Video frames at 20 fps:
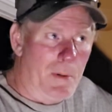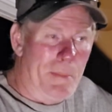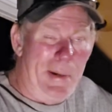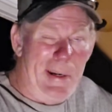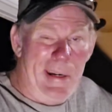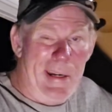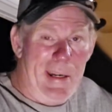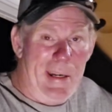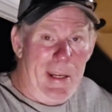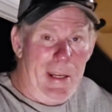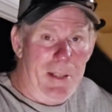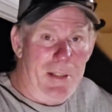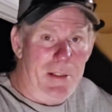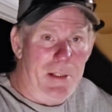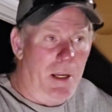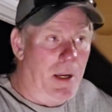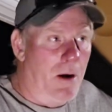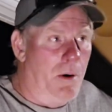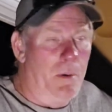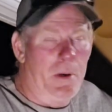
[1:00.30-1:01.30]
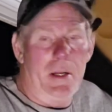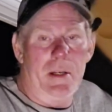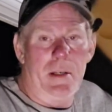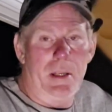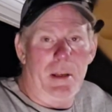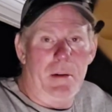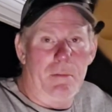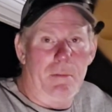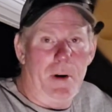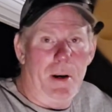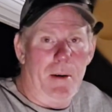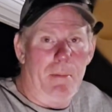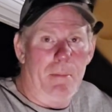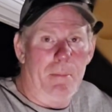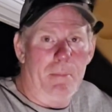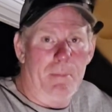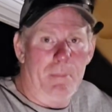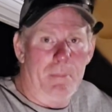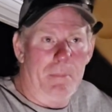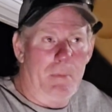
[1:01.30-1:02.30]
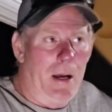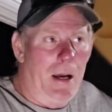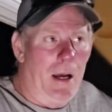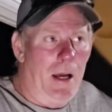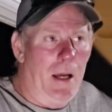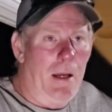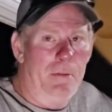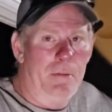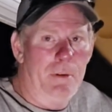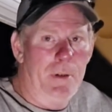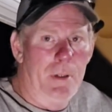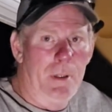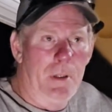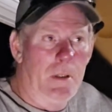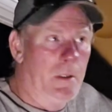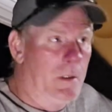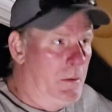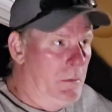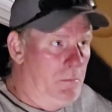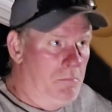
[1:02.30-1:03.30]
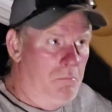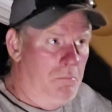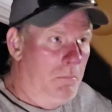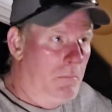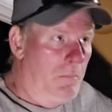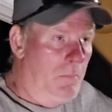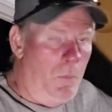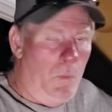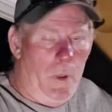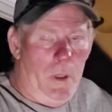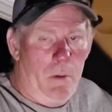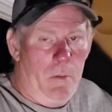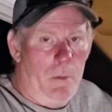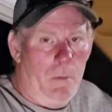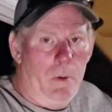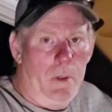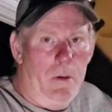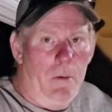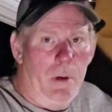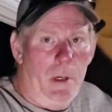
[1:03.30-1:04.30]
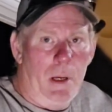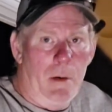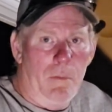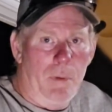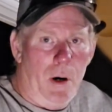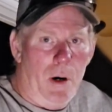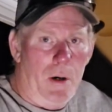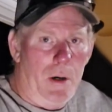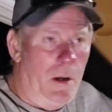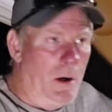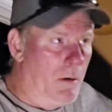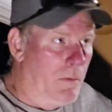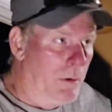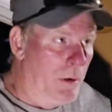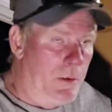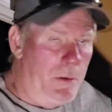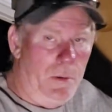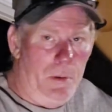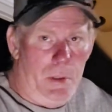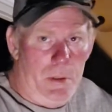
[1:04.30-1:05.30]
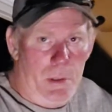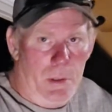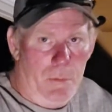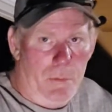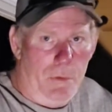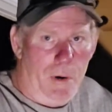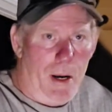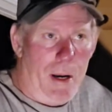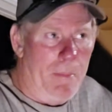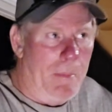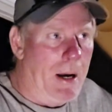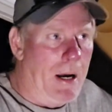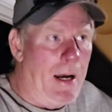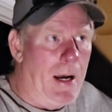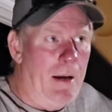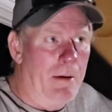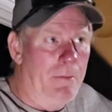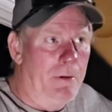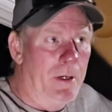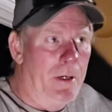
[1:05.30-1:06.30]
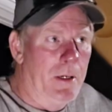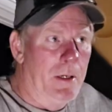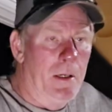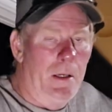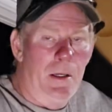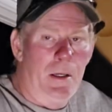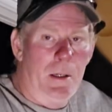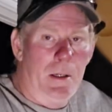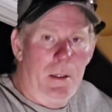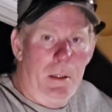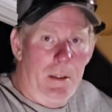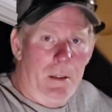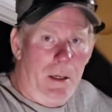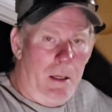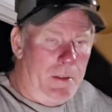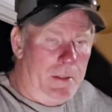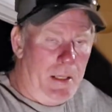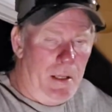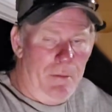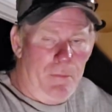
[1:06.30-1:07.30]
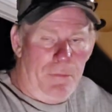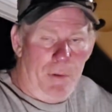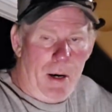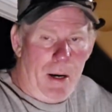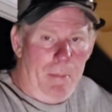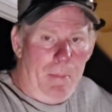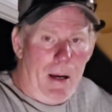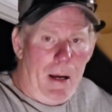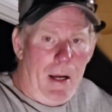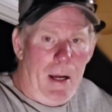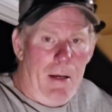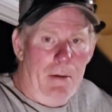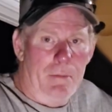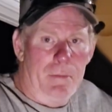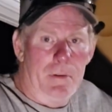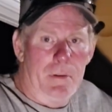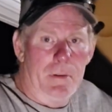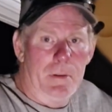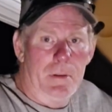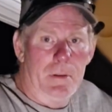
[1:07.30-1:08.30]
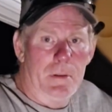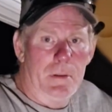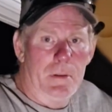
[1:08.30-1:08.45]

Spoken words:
swarm and it needs to go in a 10-frame hive, we'll convert it over to a 2-frame hive, a 10-frame hive